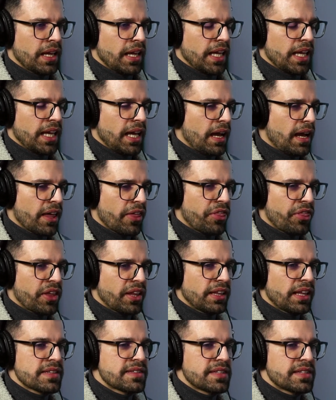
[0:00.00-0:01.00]
yeah, I think
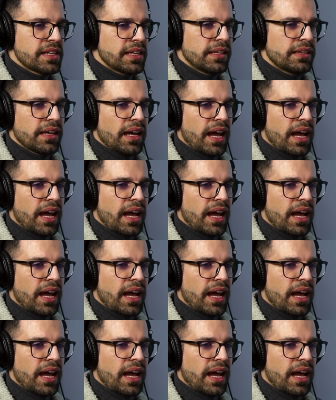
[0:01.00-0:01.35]
that's it.